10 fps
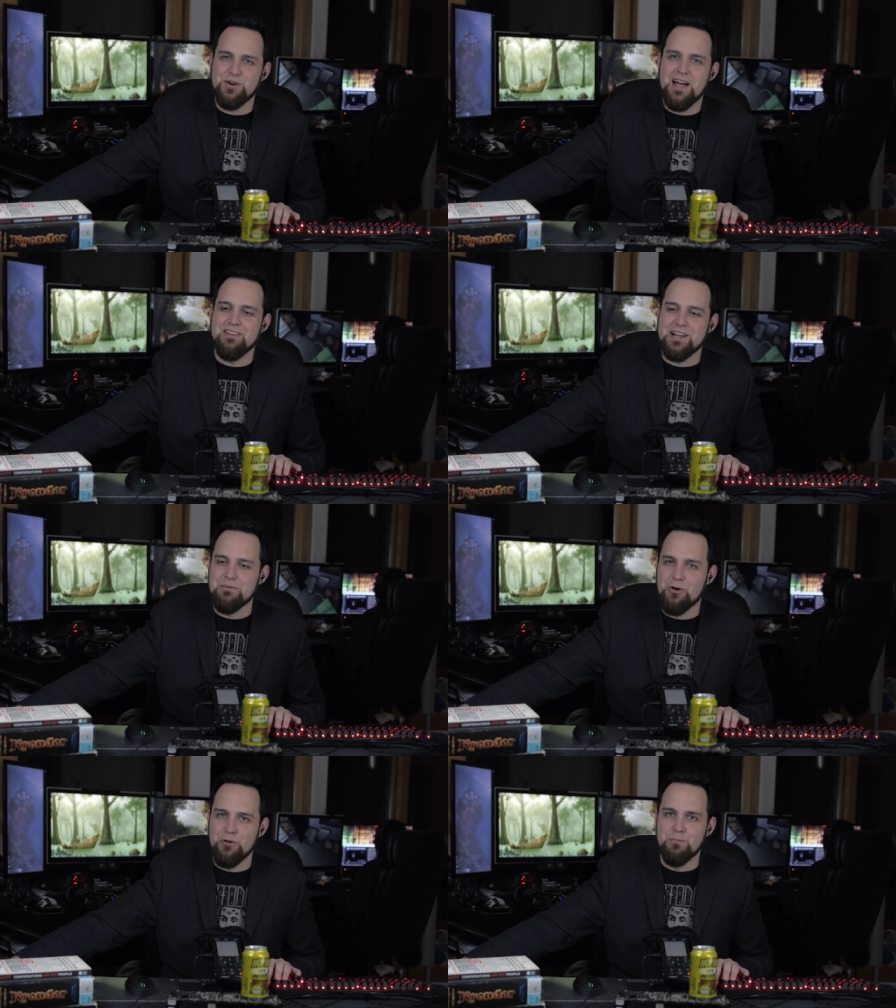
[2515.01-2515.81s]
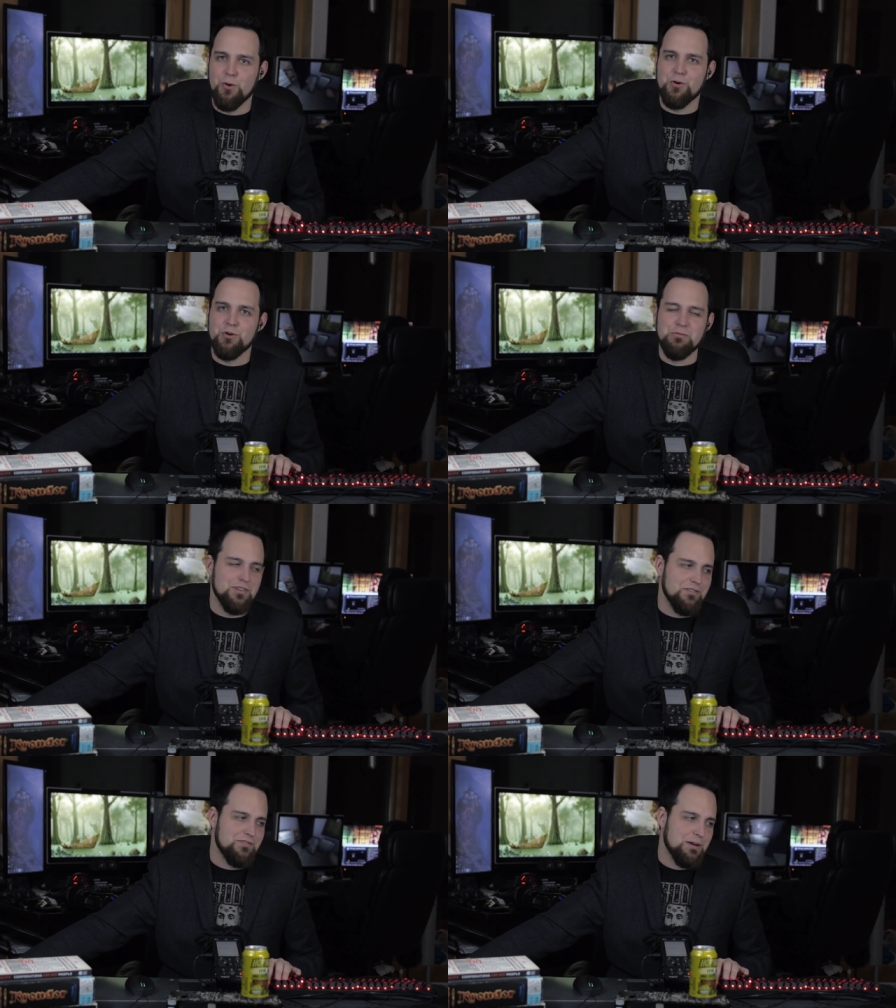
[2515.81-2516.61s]
so you'll have like a whole
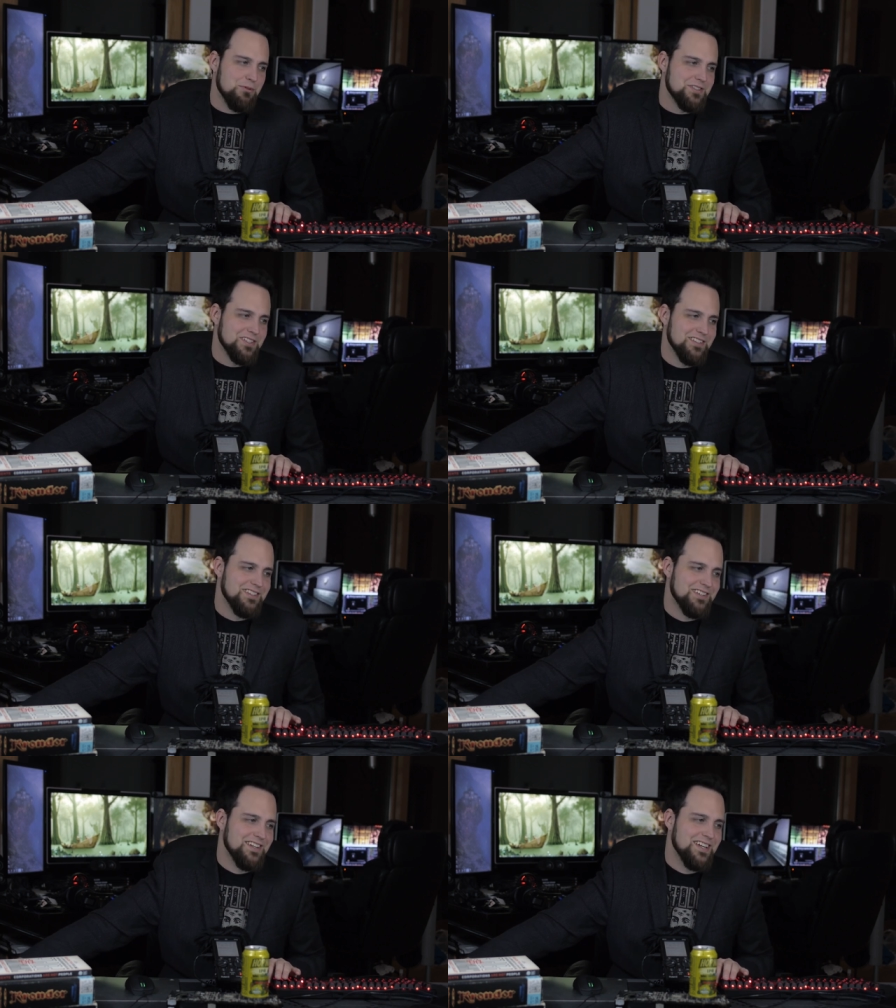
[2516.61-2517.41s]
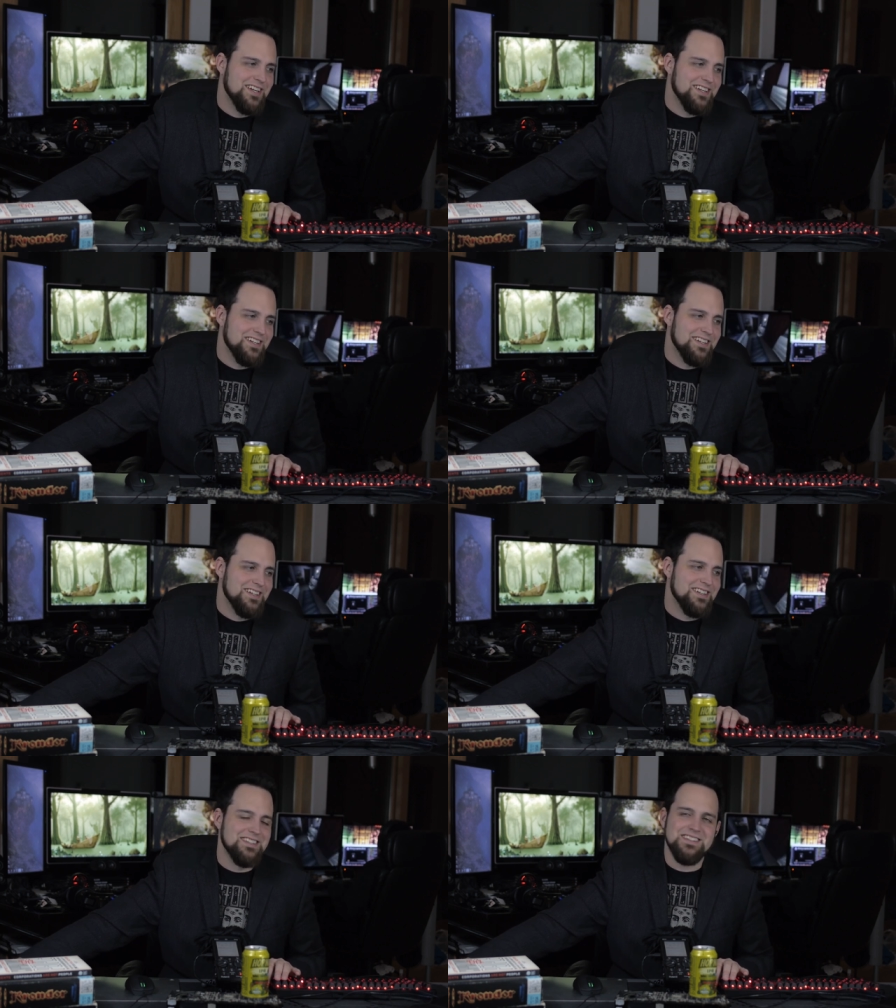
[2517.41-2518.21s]
boardroom full of doubles. Yep.